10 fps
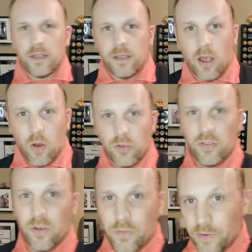Now,
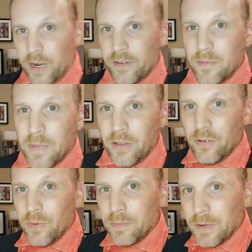also forgot to
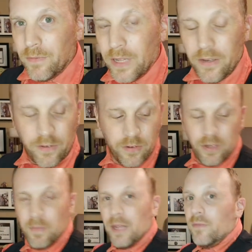mention with my flight suit,
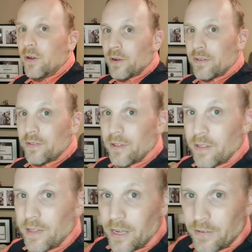you may have noticed
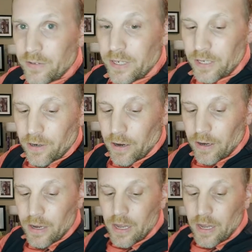this here.